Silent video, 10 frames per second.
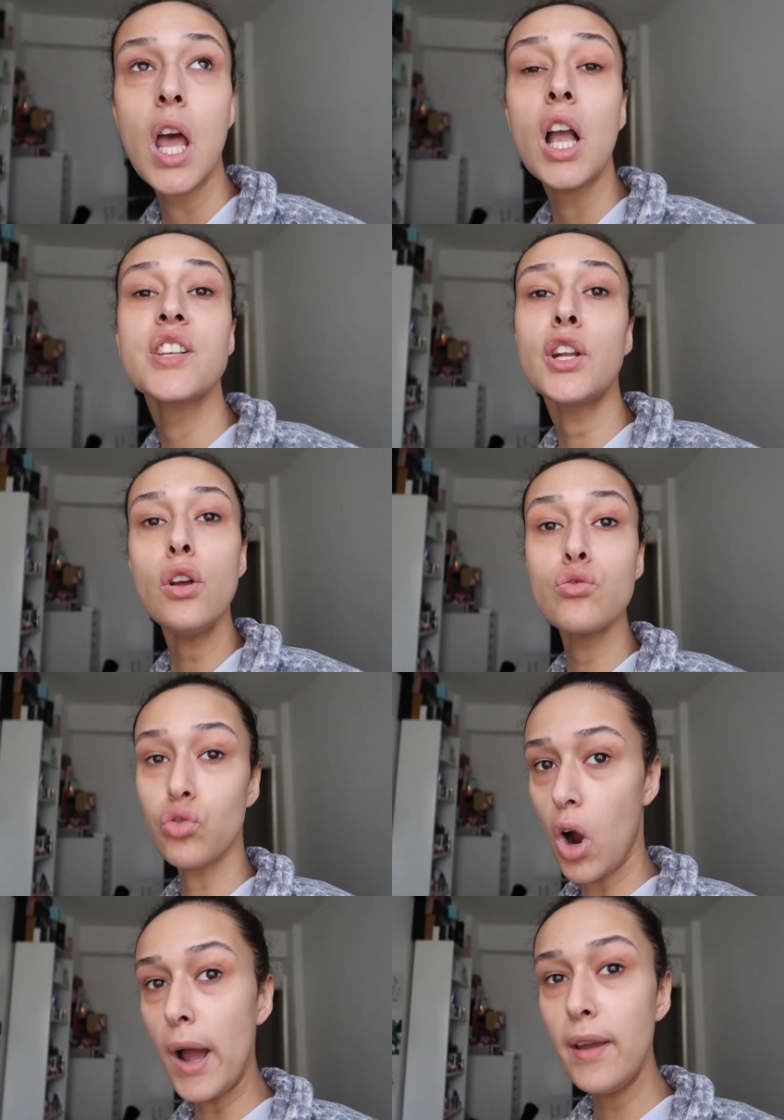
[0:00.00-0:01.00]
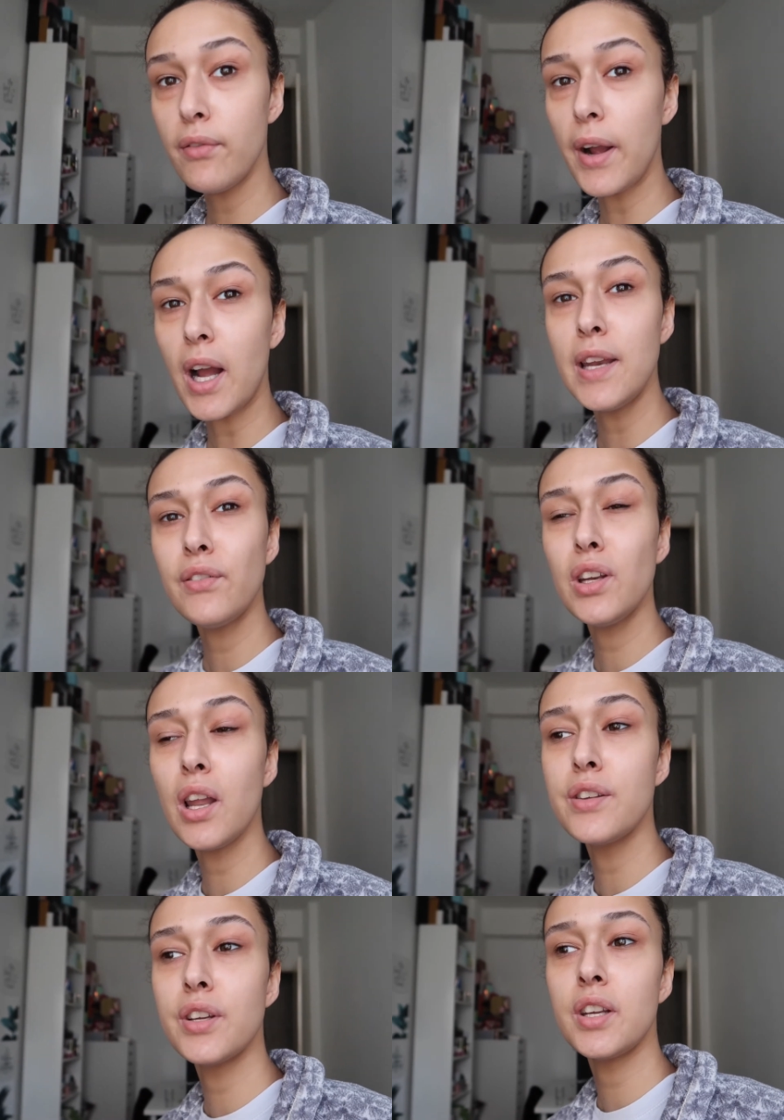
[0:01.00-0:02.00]
Because I don't drive. Like, I live in
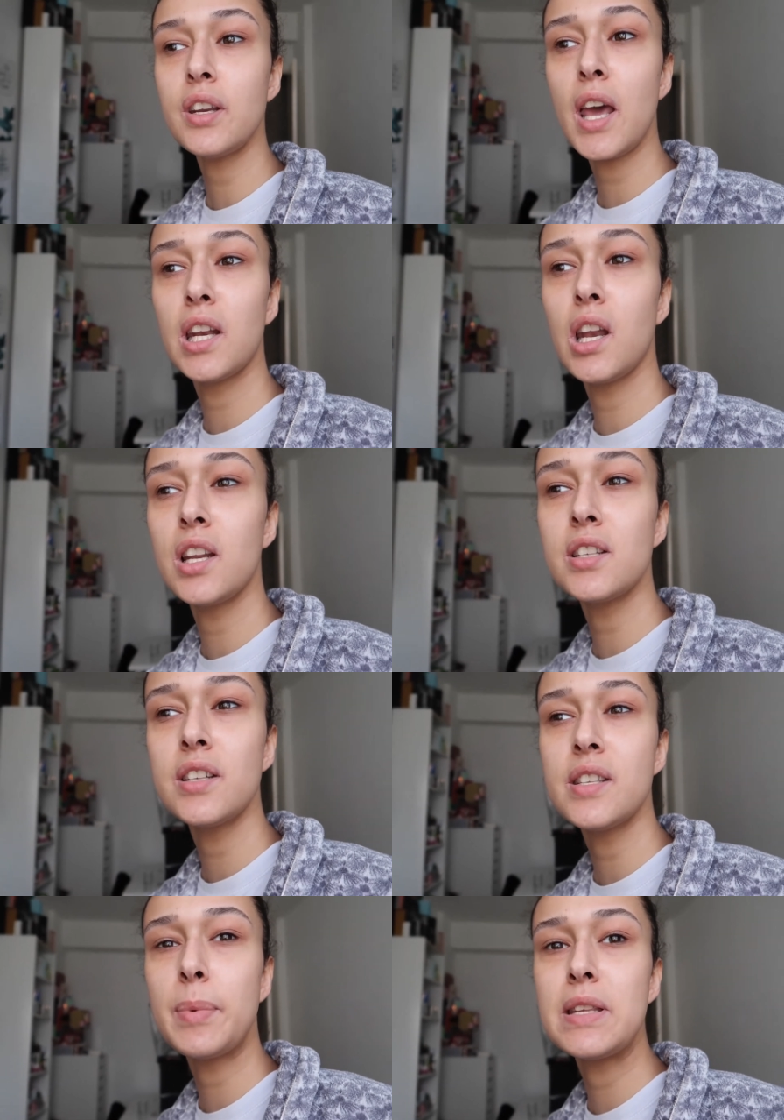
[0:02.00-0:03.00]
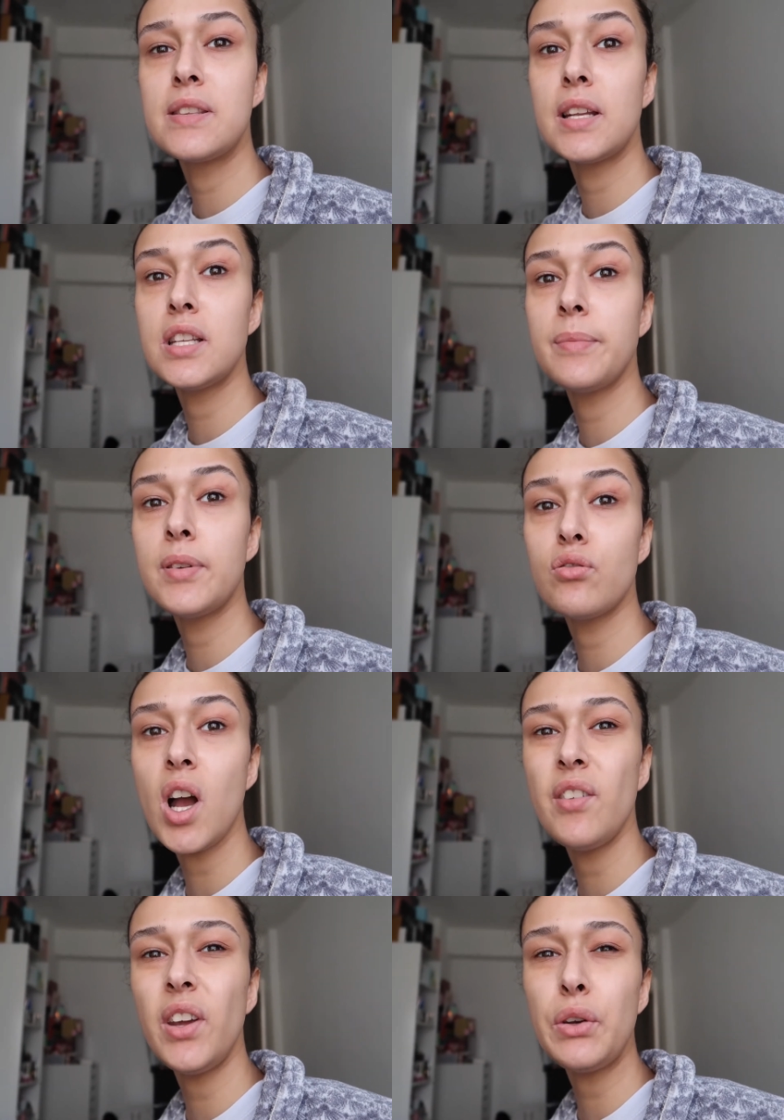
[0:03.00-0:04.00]
London, and London's a bit silly to be
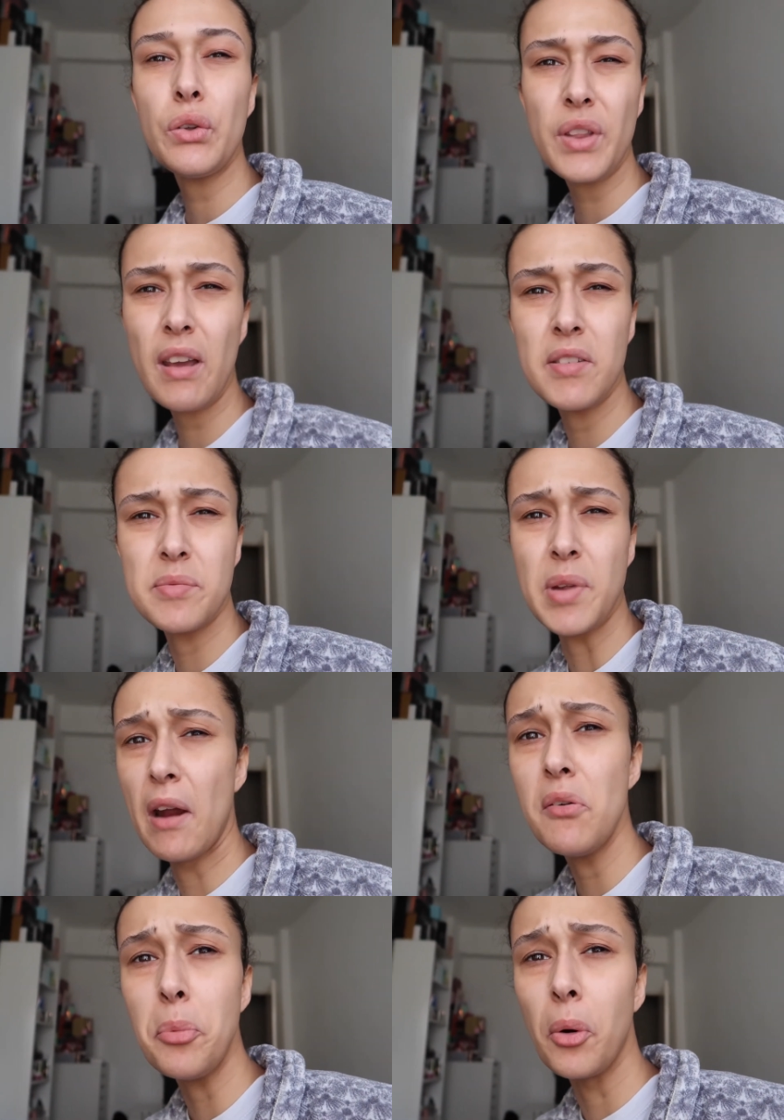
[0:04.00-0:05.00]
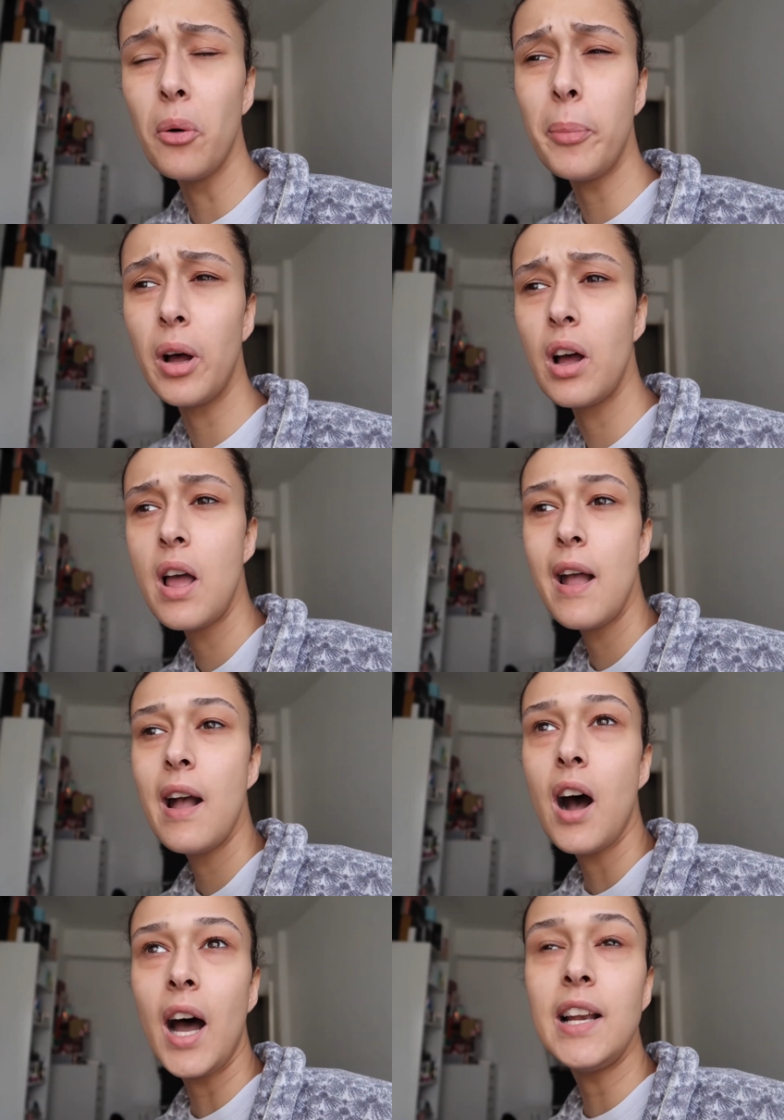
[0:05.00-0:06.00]
driving. Not that it's terrible, but
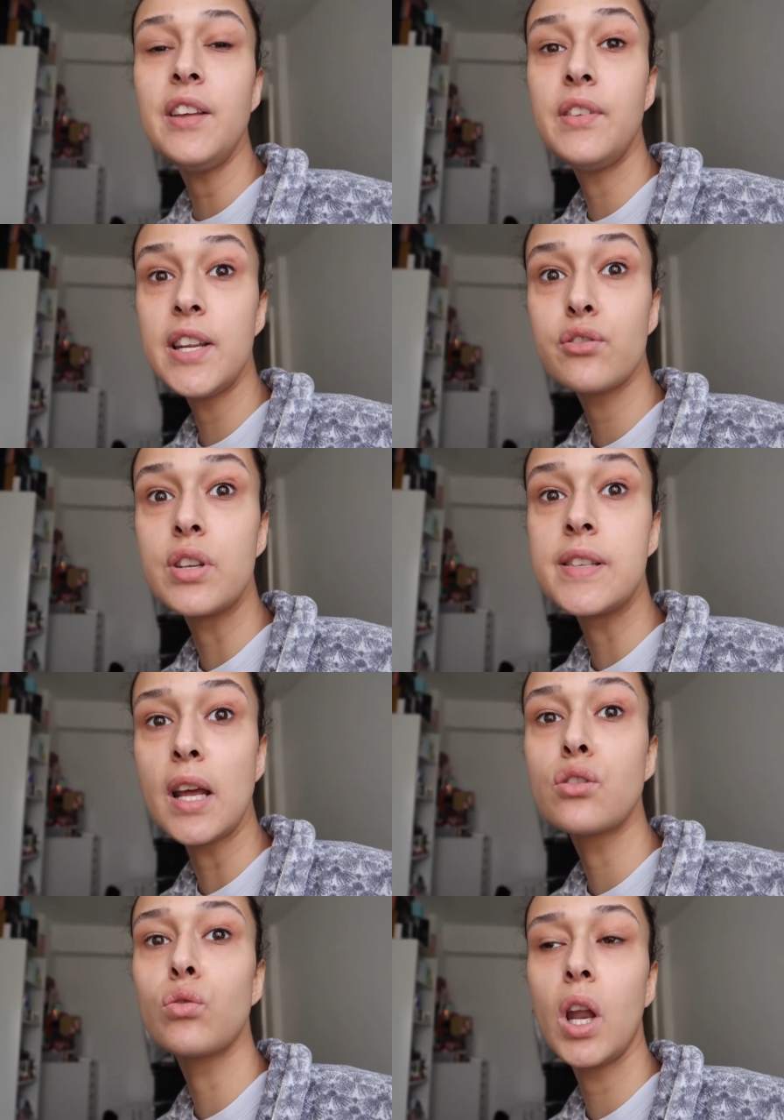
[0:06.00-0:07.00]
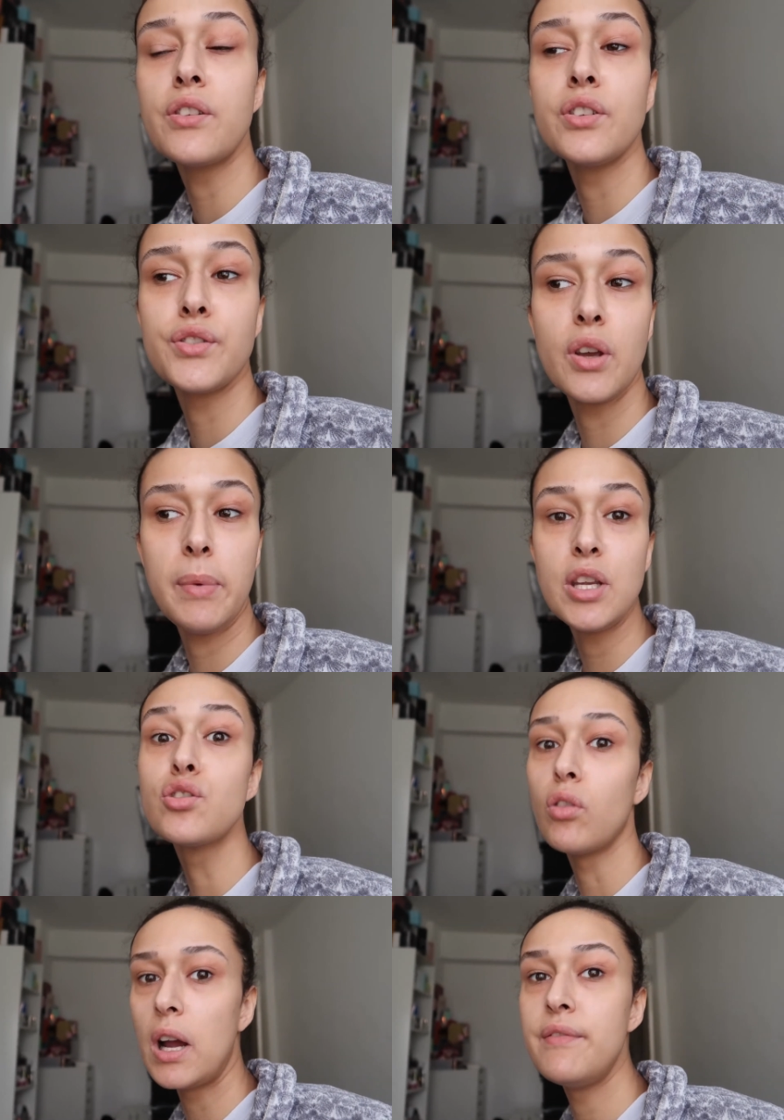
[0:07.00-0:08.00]
I live literally central London. So me
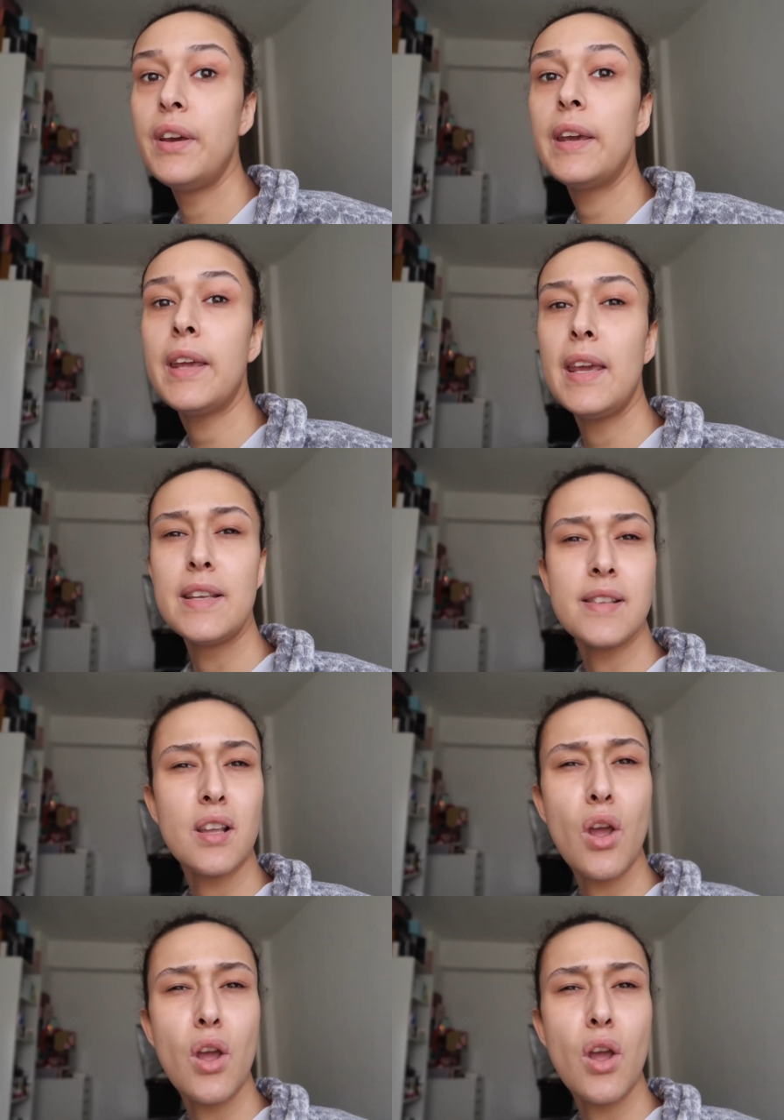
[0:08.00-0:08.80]
driving is